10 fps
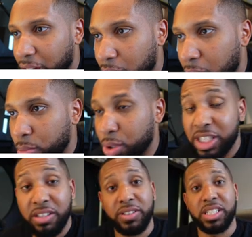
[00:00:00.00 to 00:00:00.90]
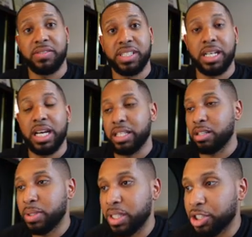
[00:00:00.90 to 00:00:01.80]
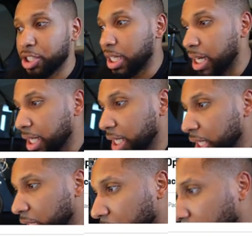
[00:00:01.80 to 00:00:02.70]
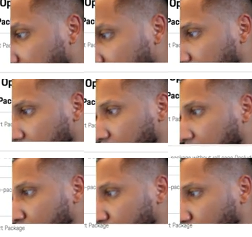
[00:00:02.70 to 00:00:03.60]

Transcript: um, which is the first of its kind in a production car. Uh, I would